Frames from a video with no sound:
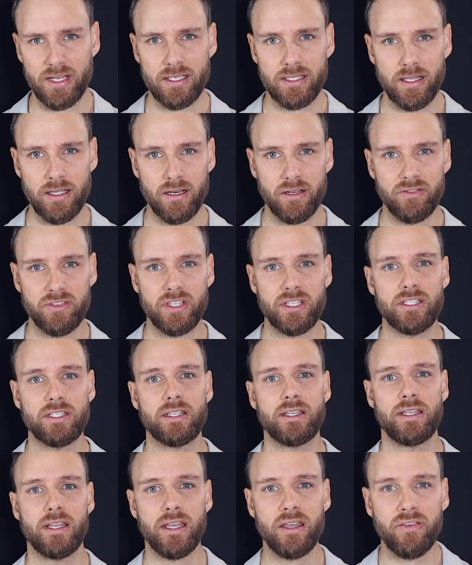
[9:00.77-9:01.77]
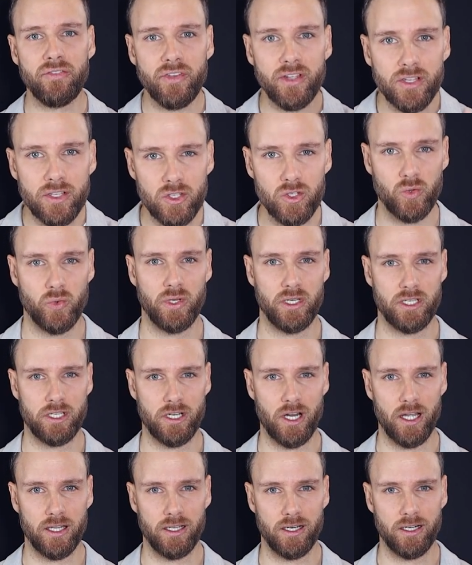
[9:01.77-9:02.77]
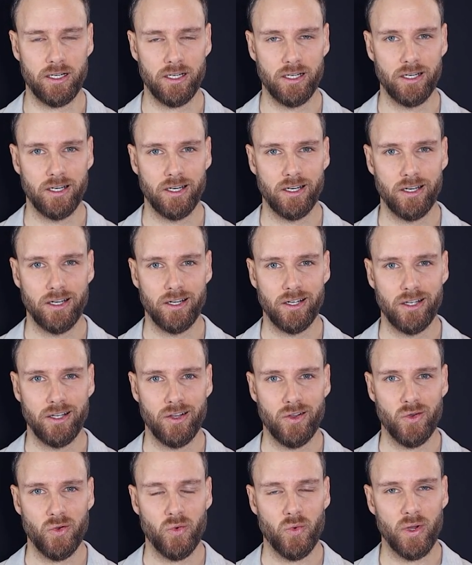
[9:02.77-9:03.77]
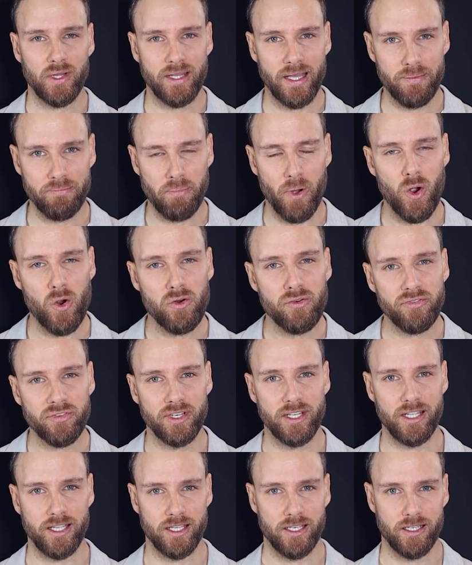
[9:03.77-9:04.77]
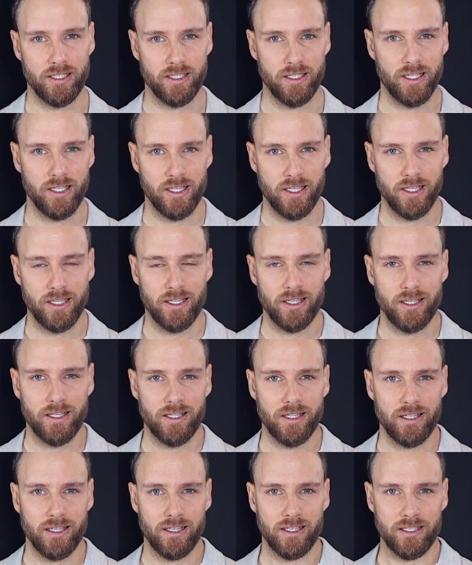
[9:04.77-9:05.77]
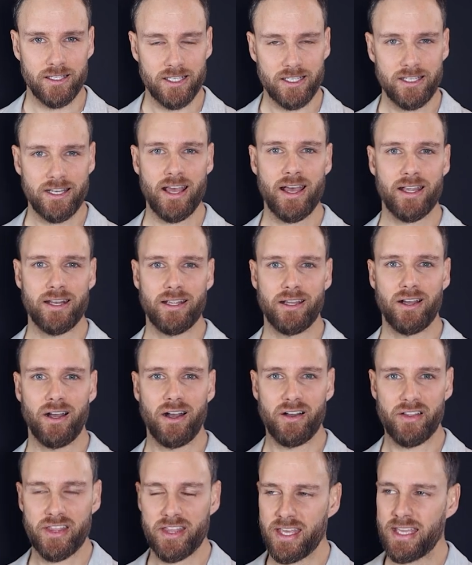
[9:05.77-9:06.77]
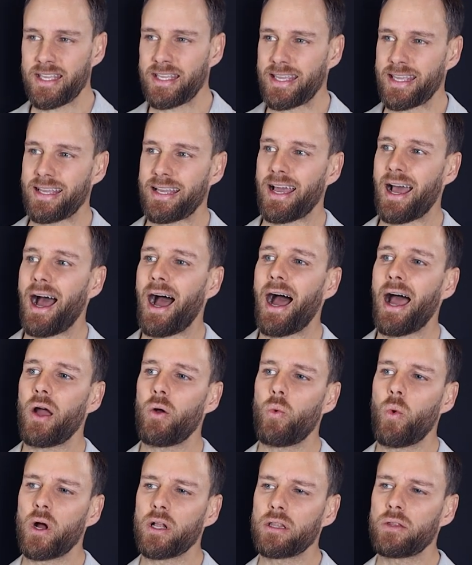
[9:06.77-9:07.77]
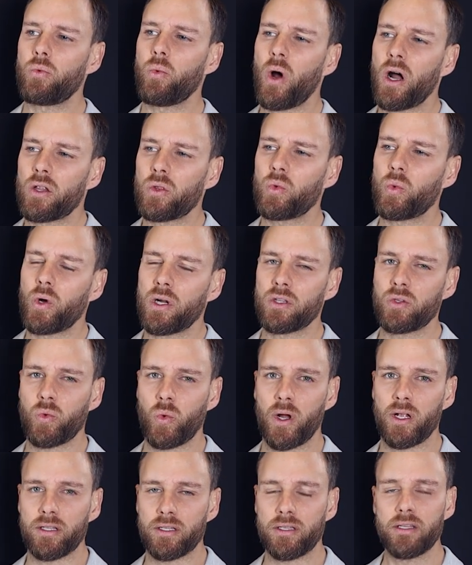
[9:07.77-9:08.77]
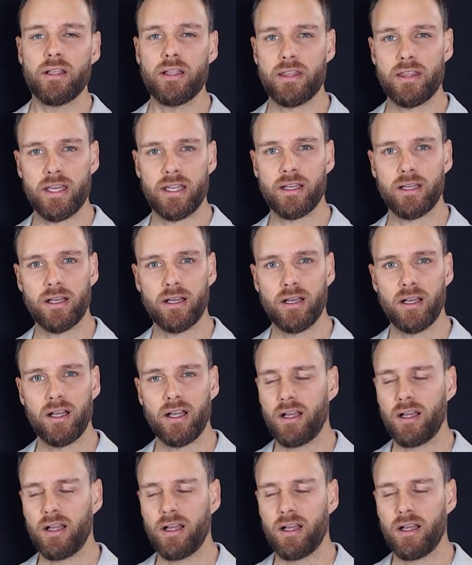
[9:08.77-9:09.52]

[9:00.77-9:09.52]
instead of just giving to each other what they both need. Instead of thinking, I want, think,